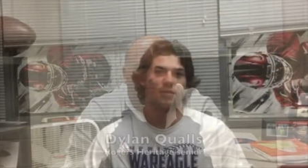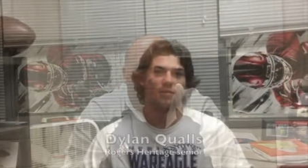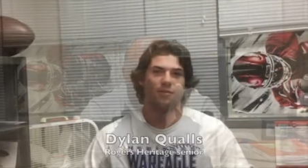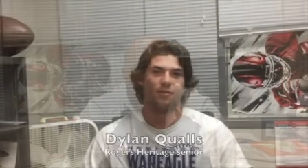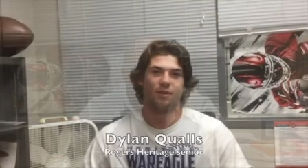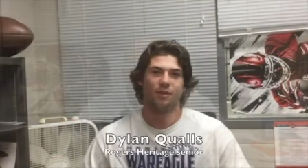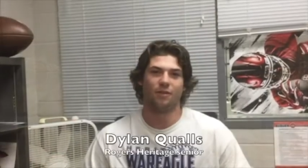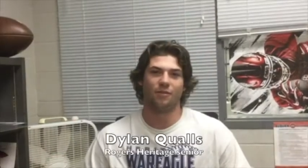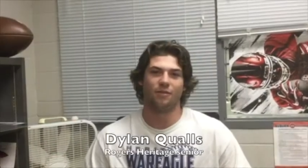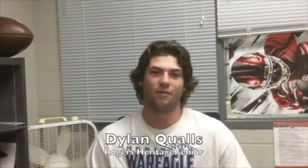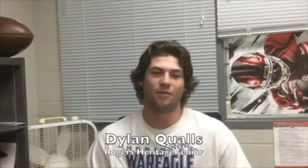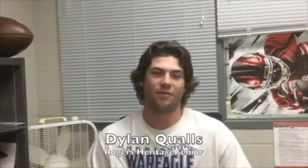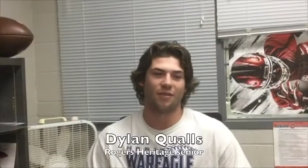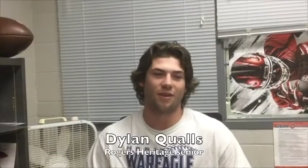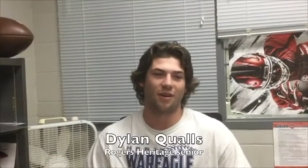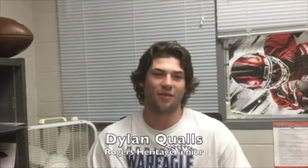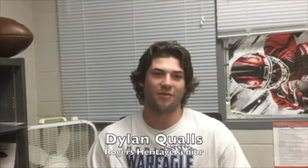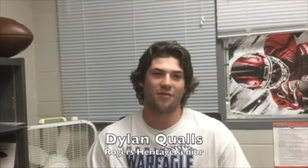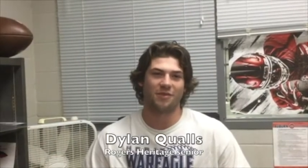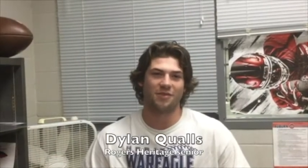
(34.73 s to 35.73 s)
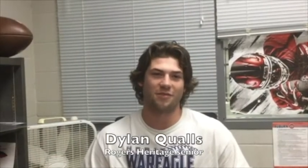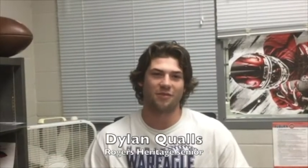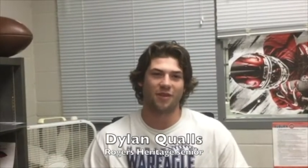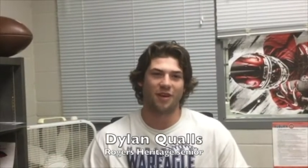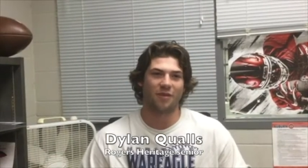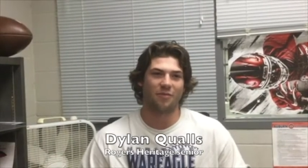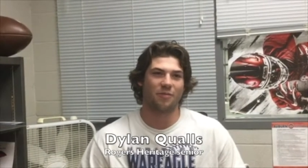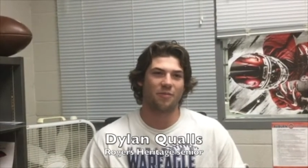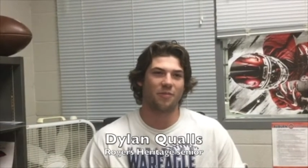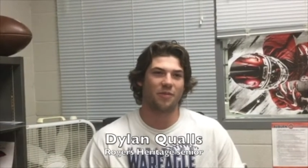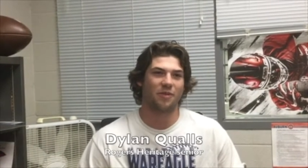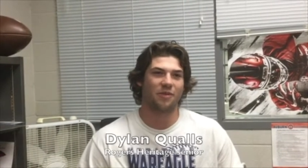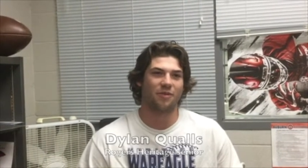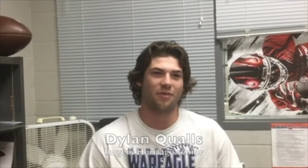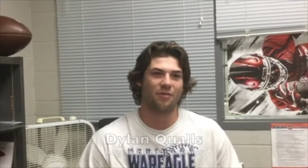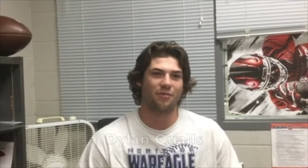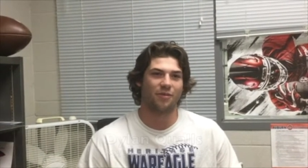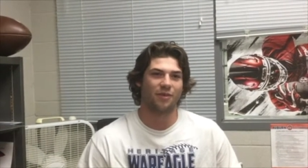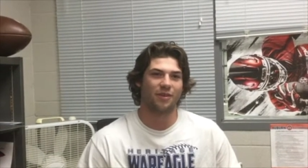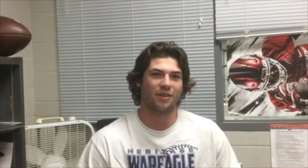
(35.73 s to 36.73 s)
Well, offensive linemen been doing
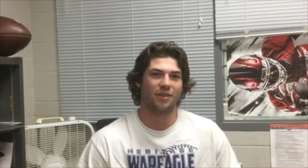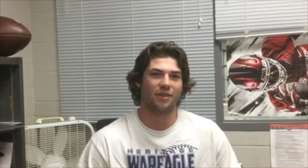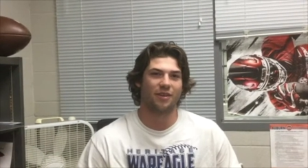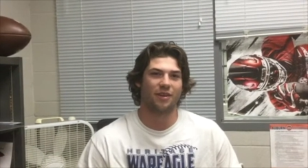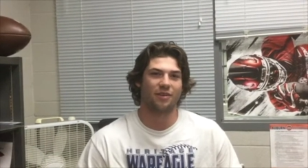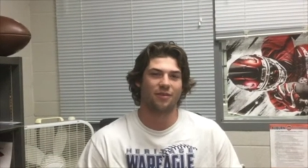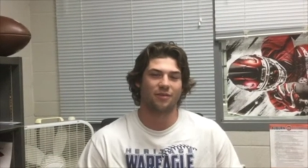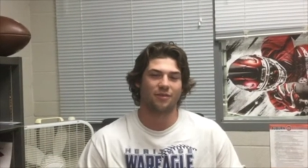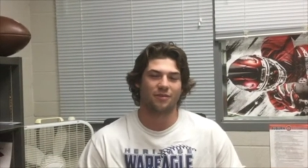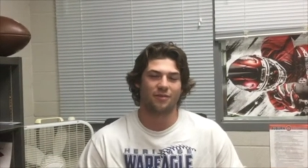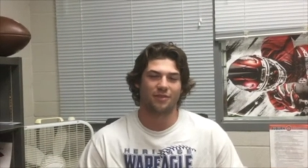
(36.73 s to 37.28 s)
a really good up,